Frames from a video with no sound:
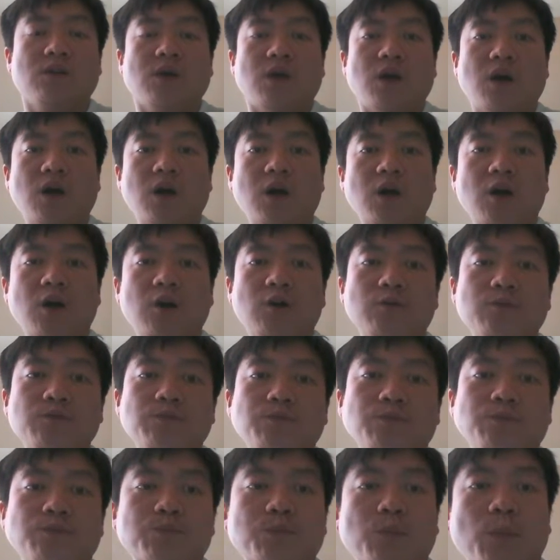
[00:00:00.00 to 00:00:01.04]
Um,
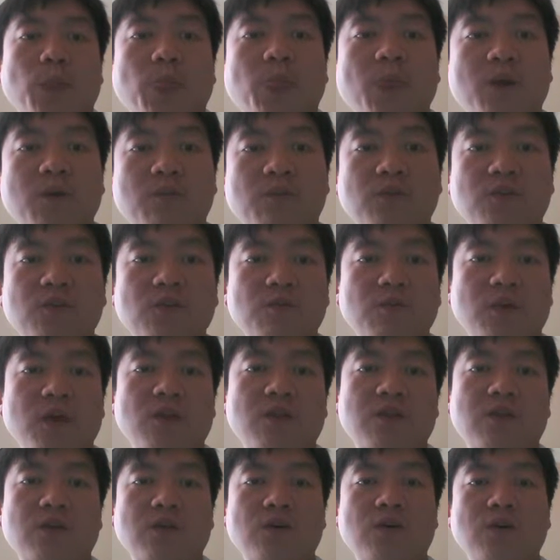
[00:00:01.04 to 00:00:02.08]
for the
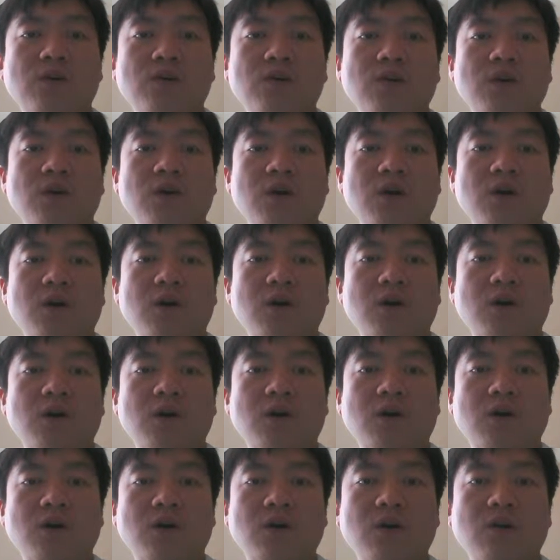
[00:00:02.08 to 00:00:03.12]
method
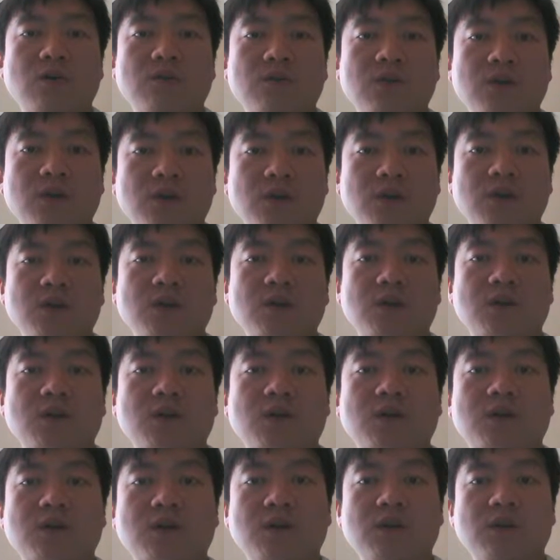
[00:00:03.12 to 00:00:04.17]
of the
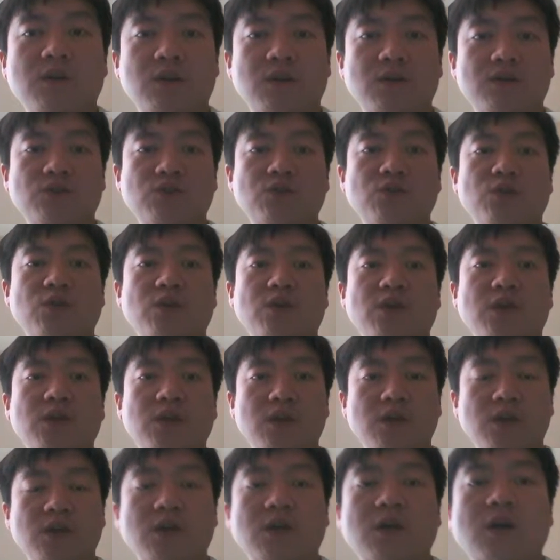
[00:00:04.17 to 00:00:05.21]
data cleaning and
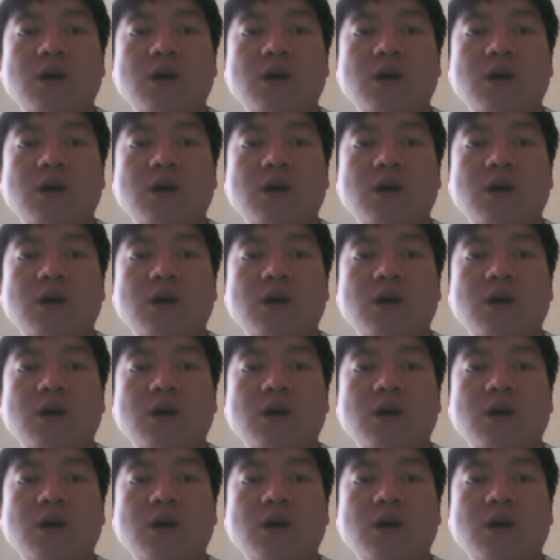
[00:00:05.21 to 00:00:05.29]
joining,